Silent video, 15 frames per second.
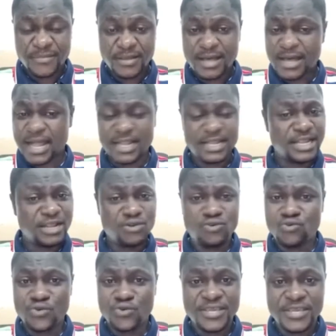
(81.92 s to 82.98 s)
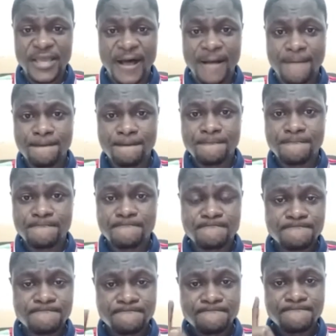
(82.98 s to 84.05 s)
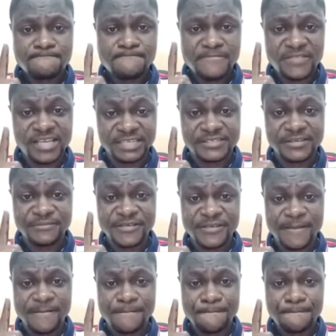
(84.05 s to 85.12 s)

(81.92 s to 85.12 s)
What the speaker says: Hallelujah ti asem ni